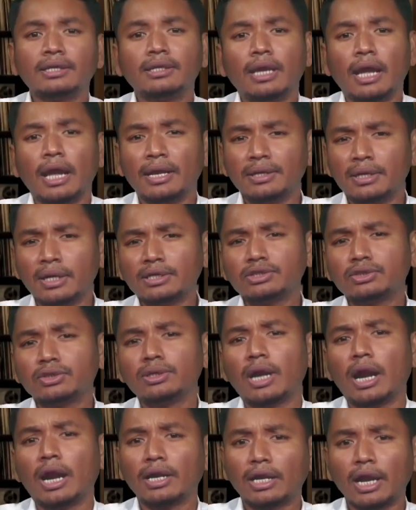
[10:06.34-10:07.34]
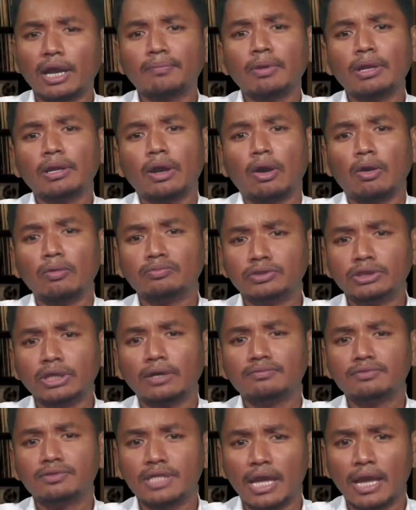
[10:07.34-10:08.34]
Anderson Archival
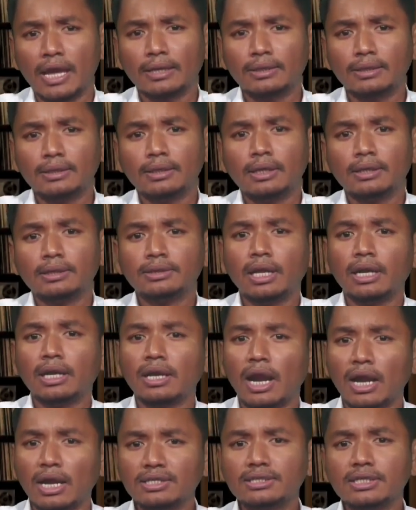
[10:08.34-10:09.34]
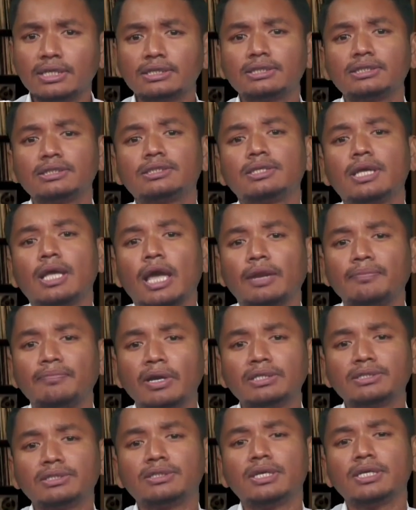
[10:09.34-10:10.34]
observes that the largest
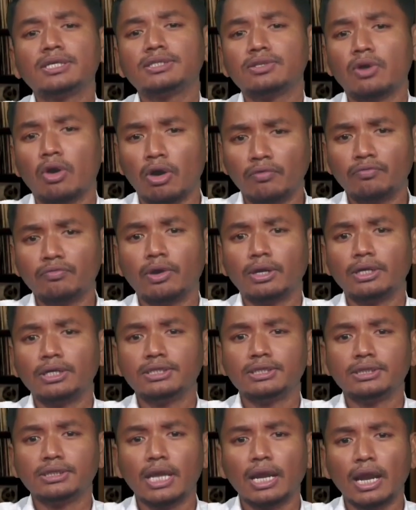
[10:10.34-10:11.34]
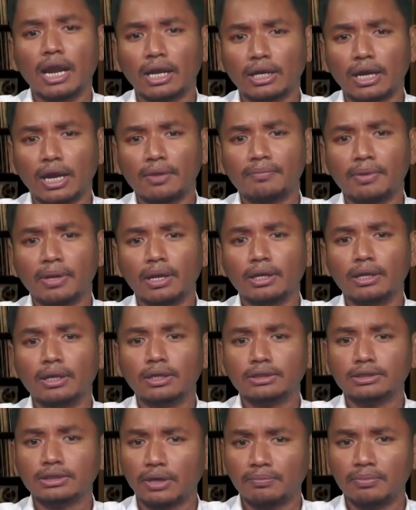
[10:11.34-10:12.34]
advantage of digital archival
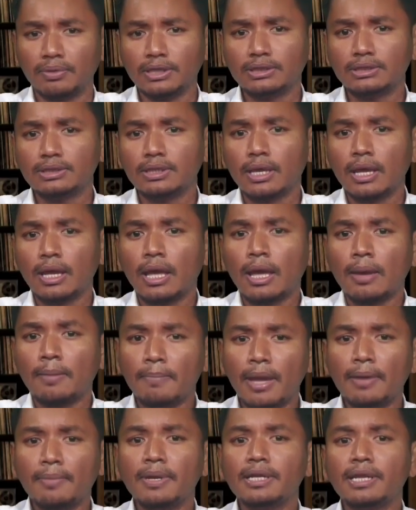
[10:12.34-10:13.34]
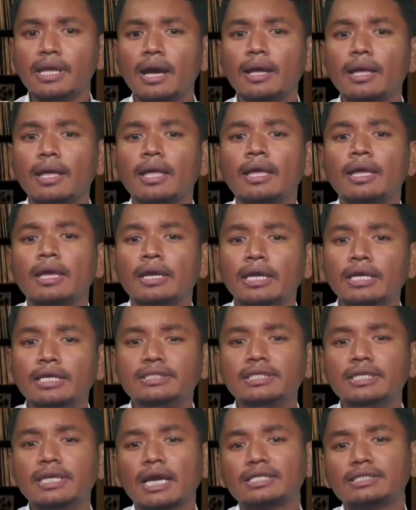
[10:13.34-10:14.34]
service may be the
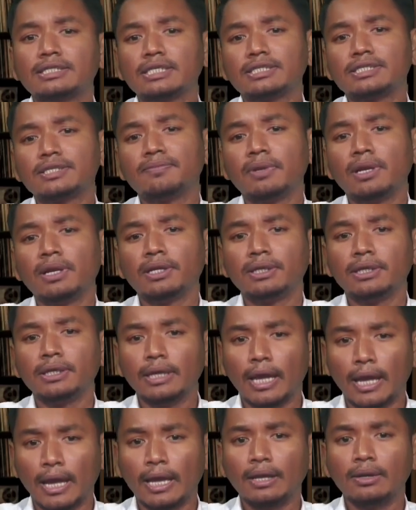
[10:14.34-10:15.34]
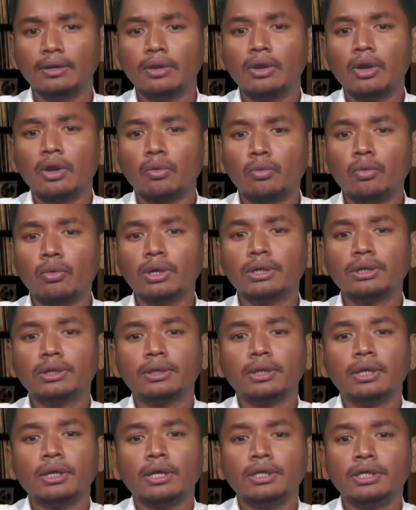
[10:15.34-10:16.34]
easy accessibility and quick
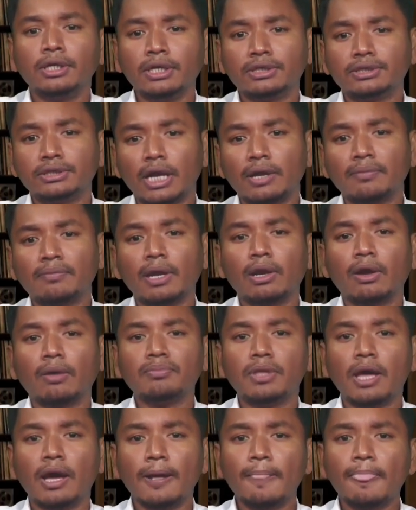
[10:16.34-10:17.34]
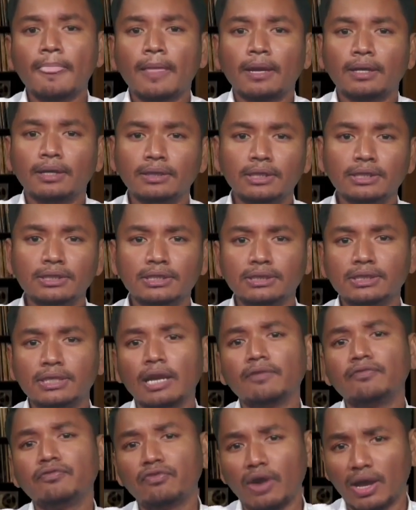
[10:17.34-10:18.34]
retrieval of the
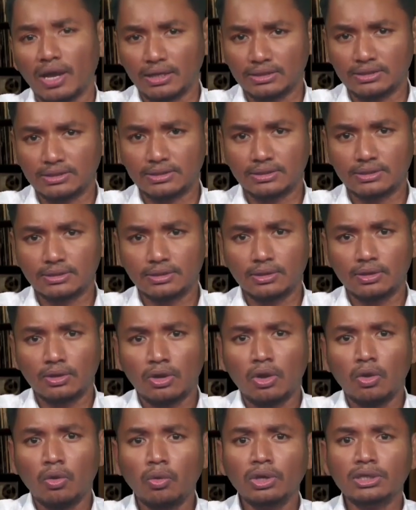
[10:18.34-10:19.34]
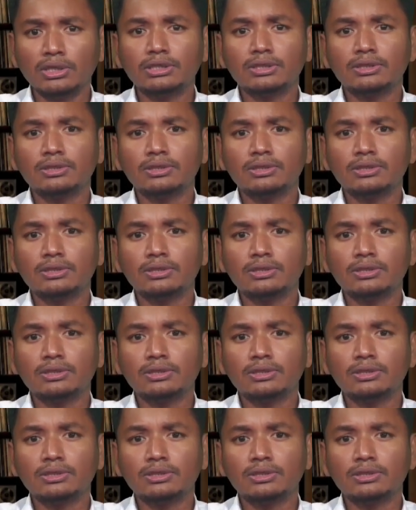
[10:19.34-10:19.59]
digital files, which